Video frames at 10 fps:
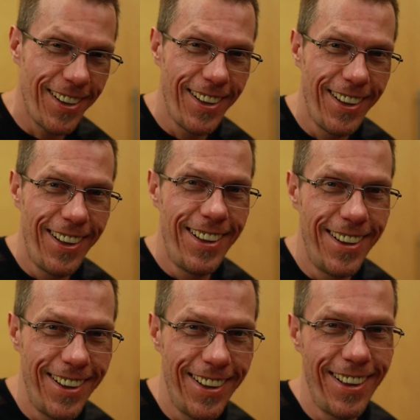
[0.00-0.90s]

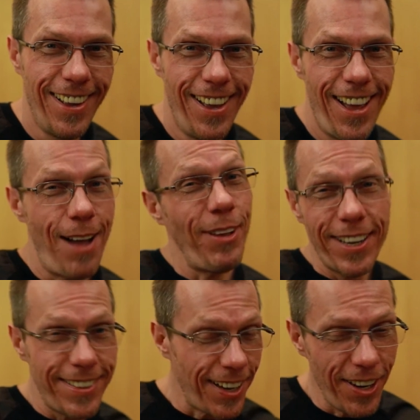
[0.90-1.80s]
I'm not
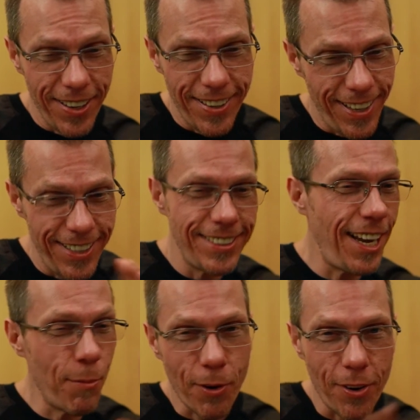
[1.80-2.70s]
going to tell you his
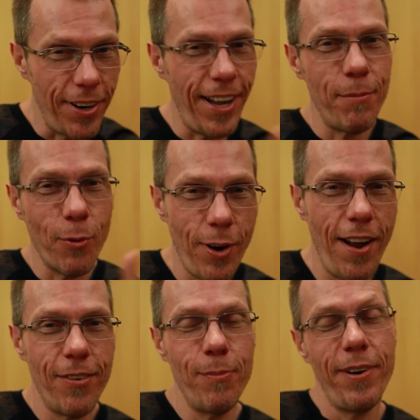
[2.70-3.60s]
name or her name or
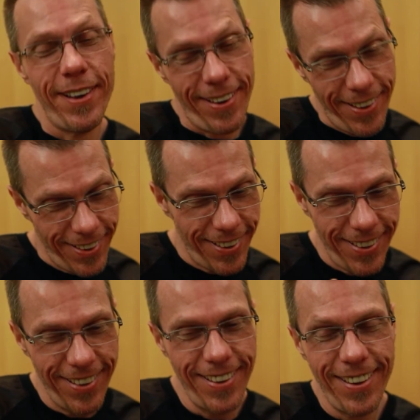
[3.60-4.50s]
whatever, but
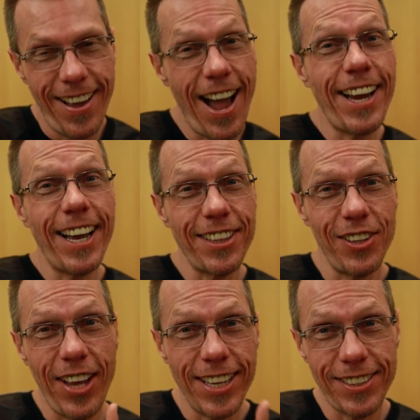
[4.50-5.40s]
I got the
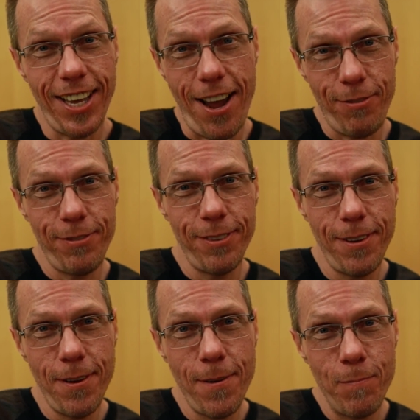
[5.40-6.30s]
last laugh
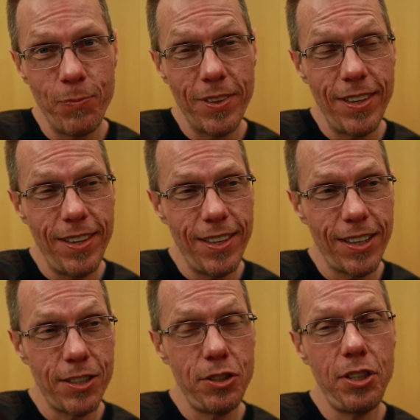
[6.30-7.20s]

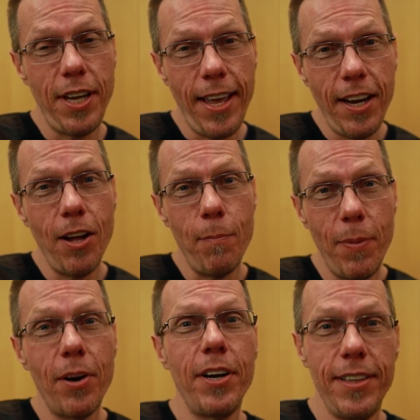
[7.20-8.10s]
because she ended up
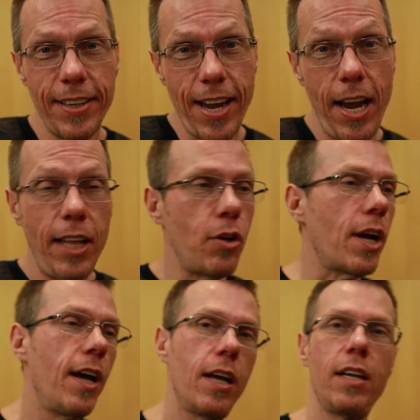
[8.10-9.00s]
marrying the guy. And look,
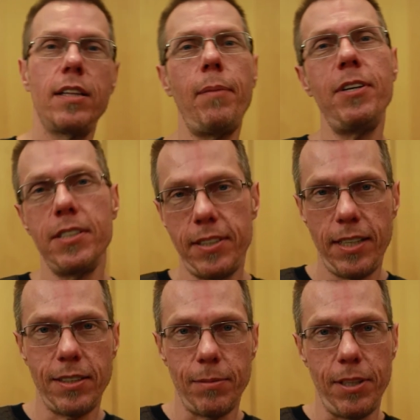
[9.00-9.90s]
let me just say
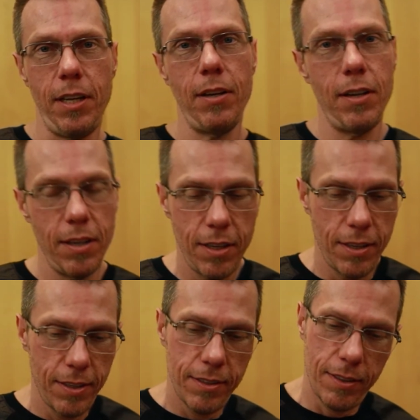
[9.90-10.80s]
something.
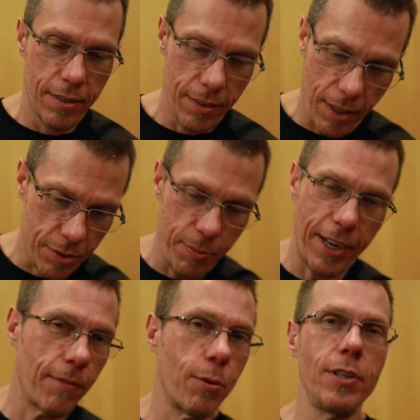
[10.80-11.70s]
I'll just back
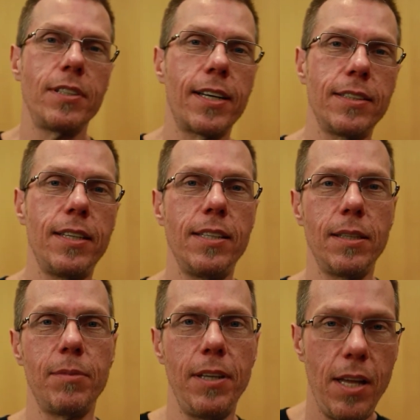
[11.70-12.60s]
up for 1 second and say
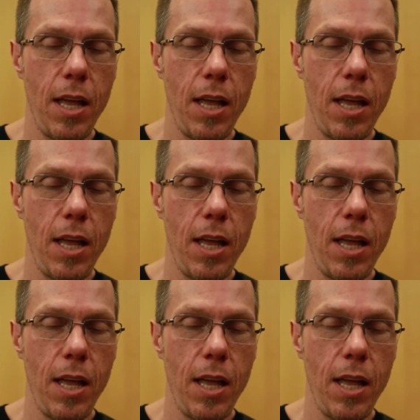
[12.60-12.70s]
something.